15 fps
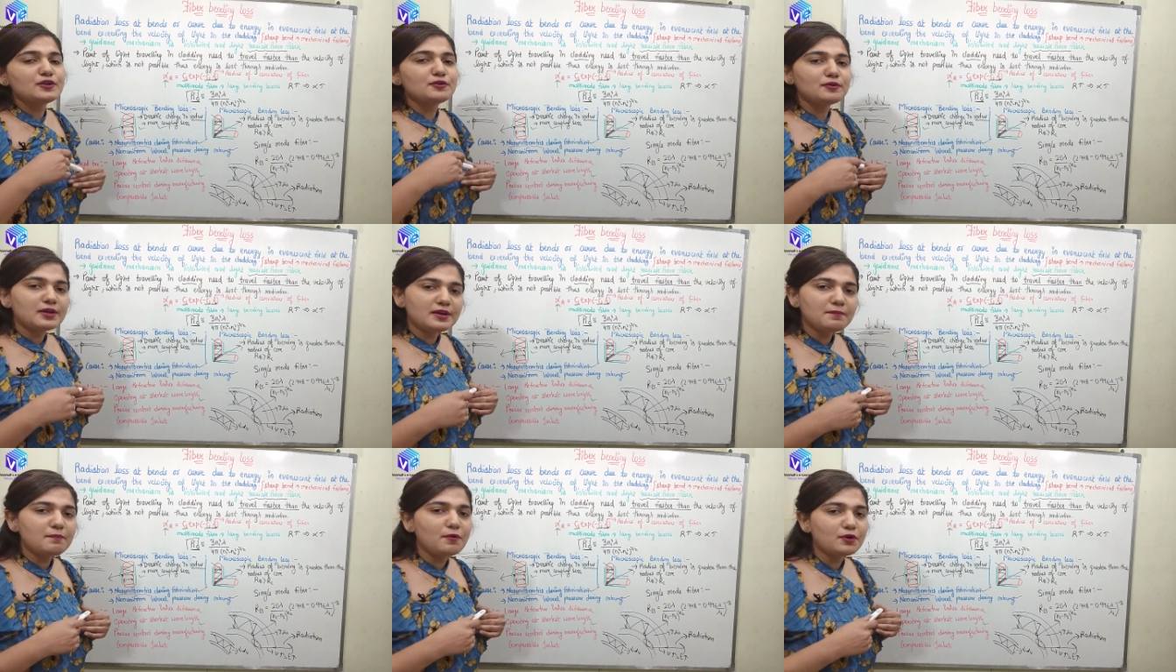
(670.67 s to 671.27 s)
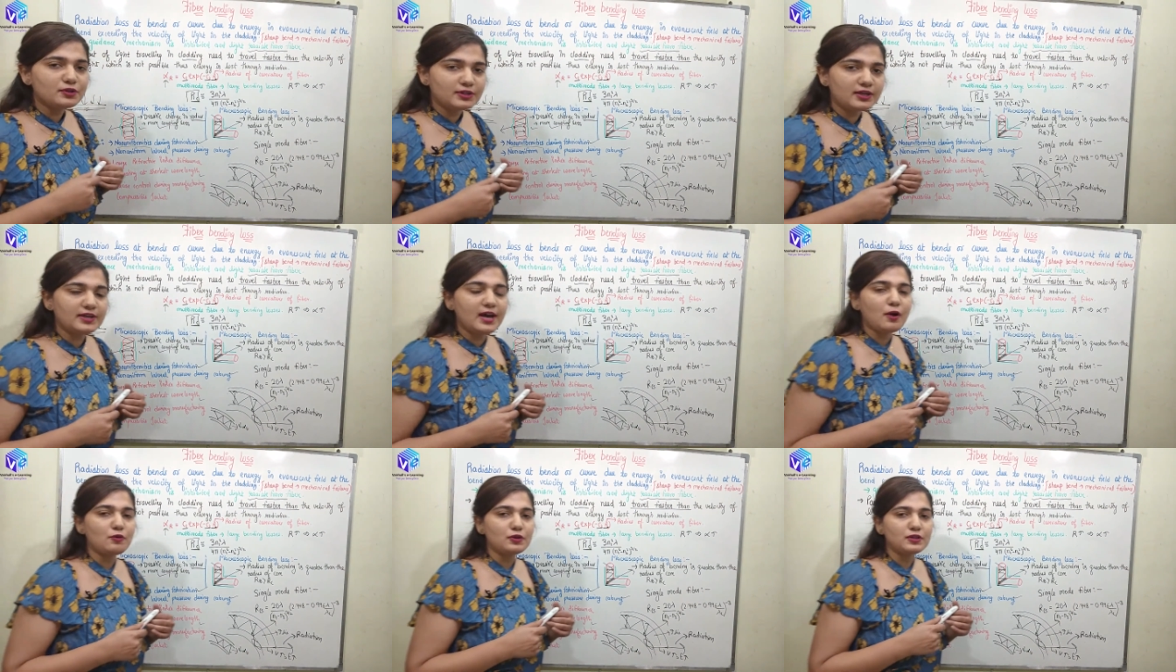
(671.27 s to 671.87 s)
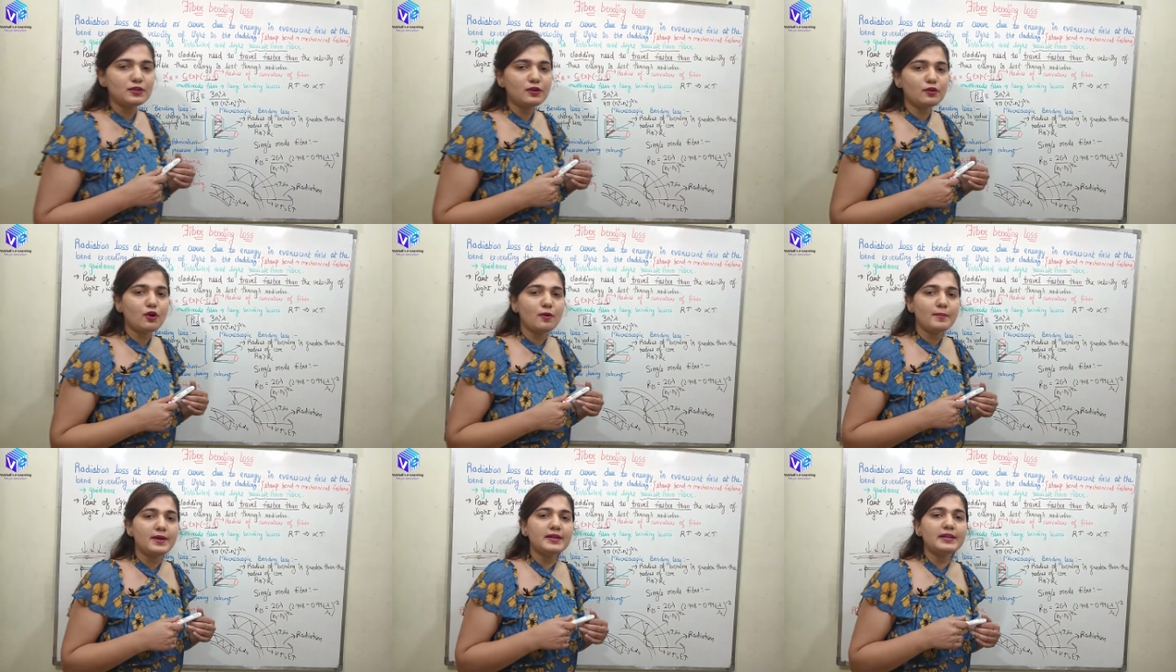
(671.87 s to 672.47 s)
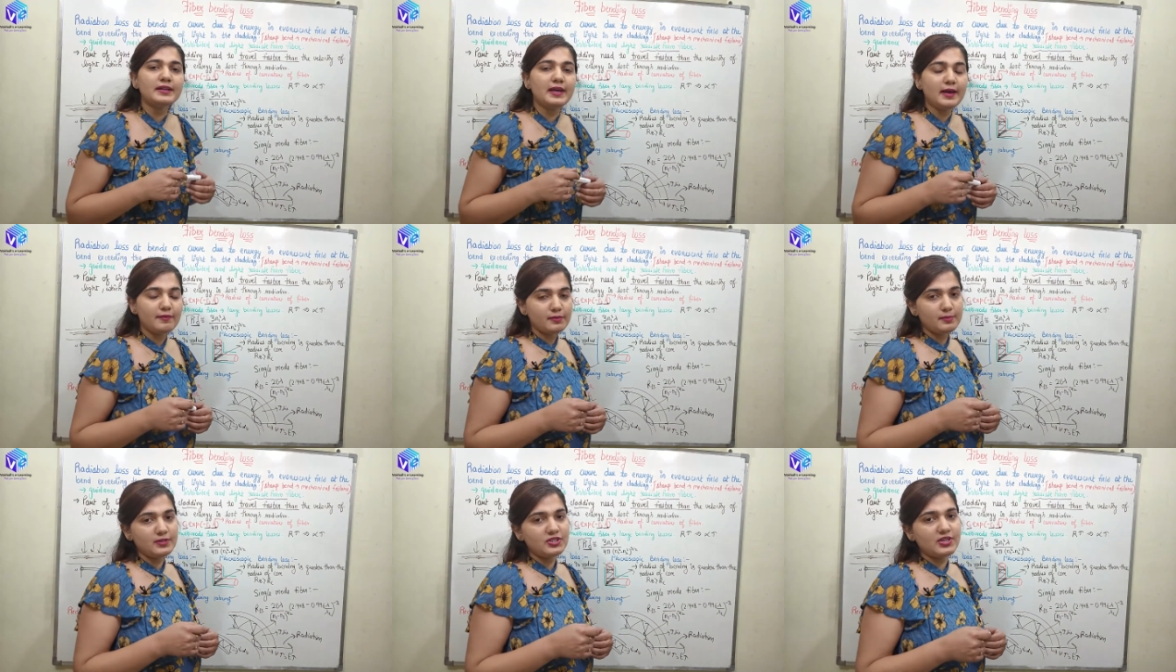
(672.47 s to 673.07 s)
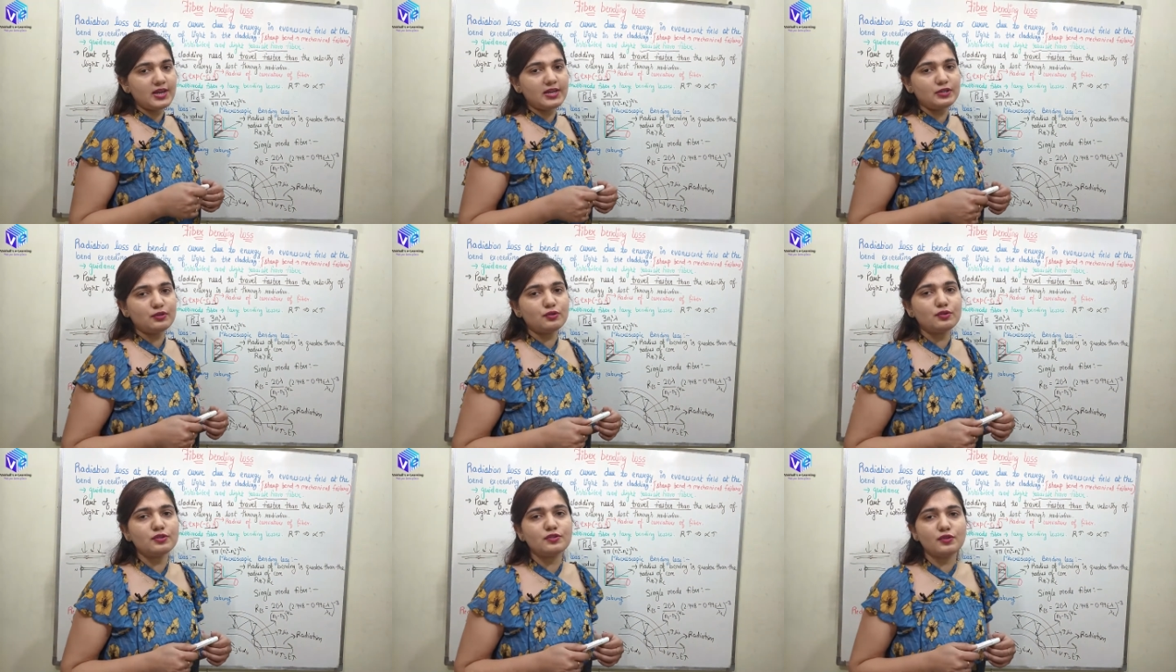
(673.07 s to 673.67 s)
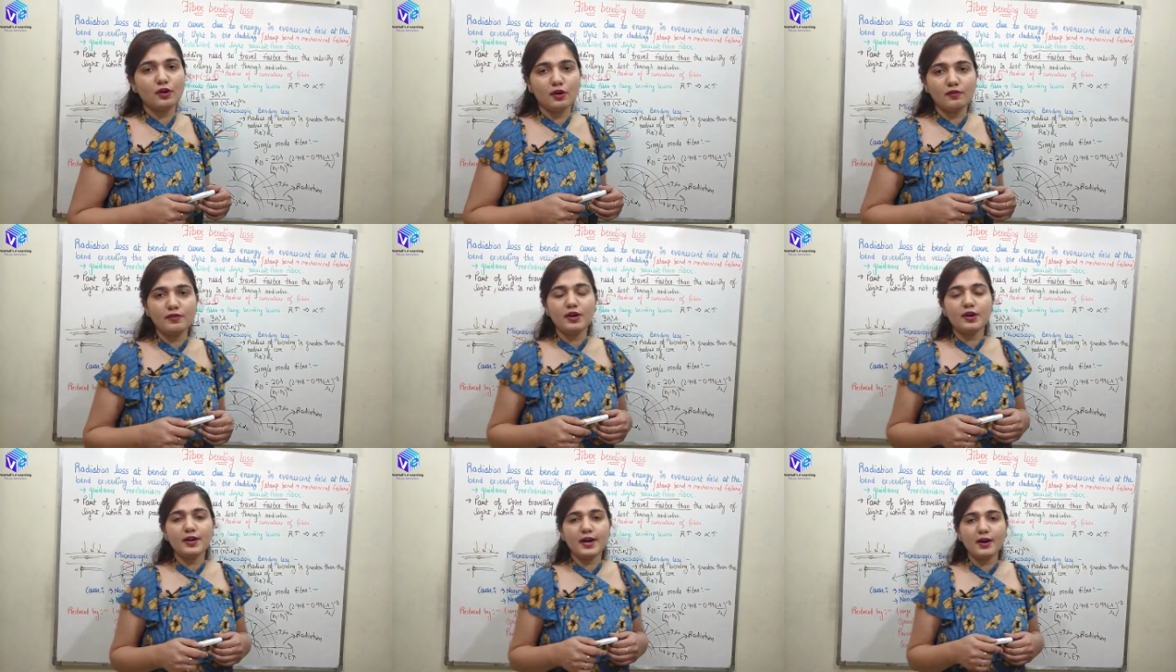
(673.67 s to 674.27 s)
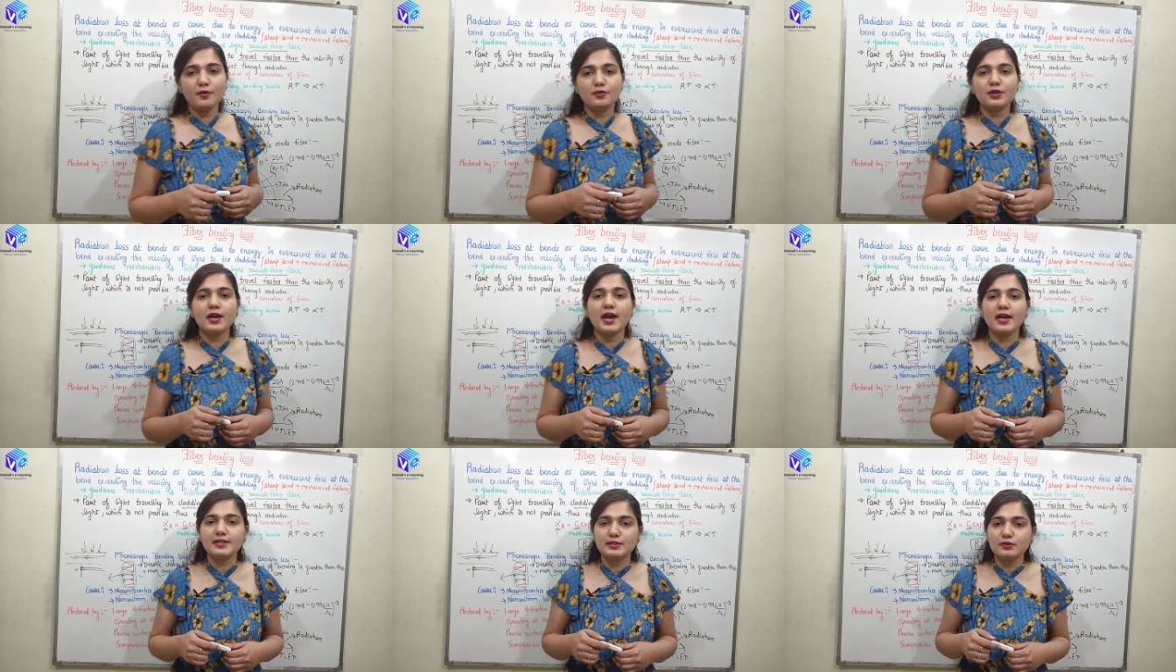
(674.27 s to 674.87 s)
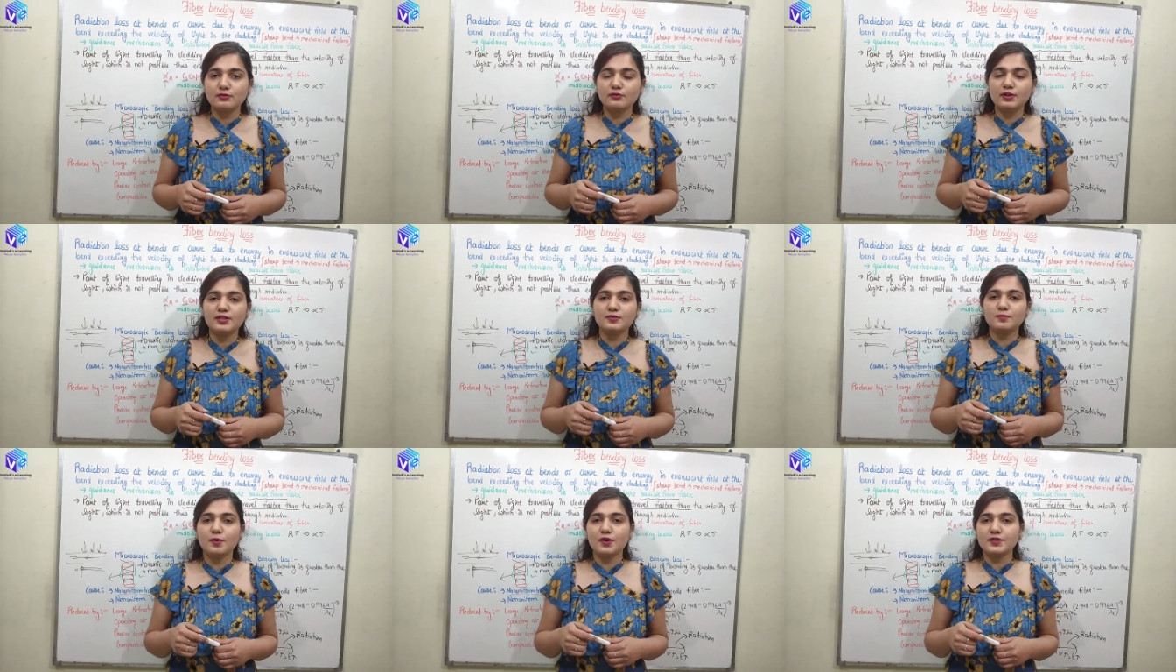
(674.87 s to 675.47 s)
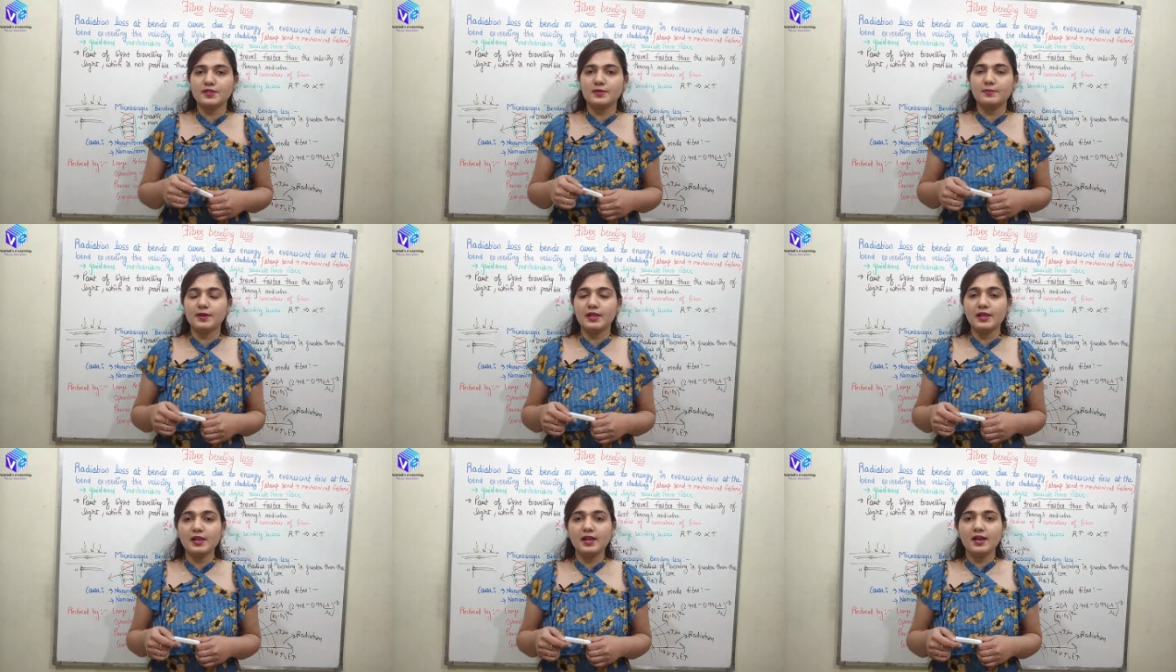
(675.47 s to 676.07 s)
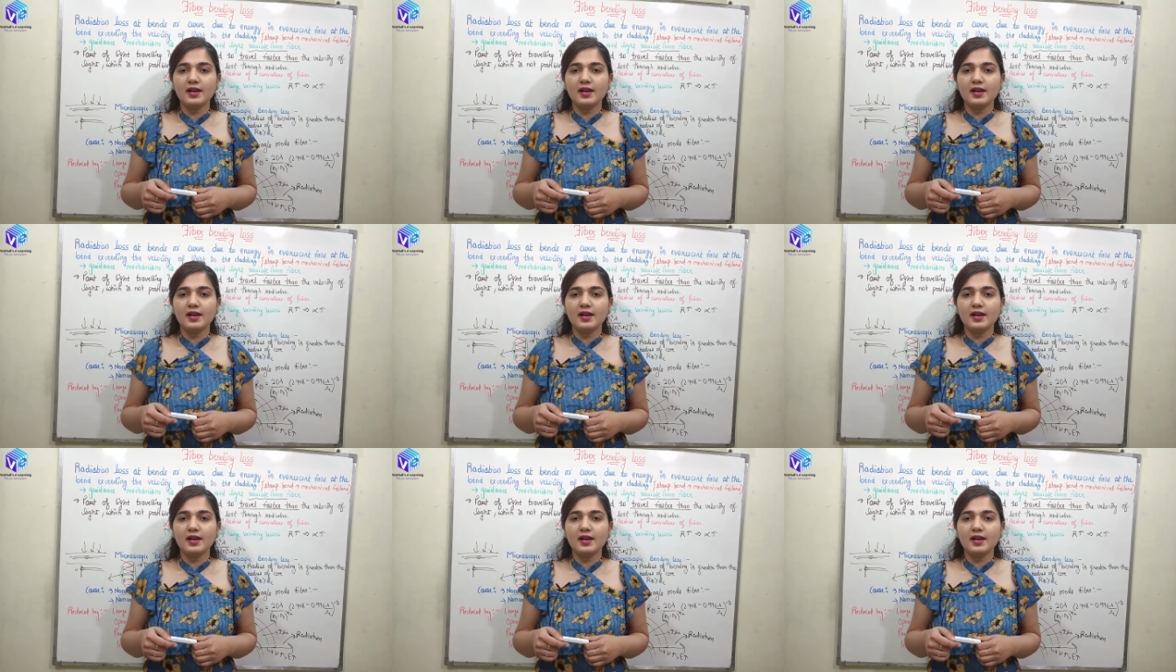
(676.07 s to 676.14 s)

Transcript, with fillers: you can put the doubt in the comment and I will be trying to resolve your doubt as soon as possible.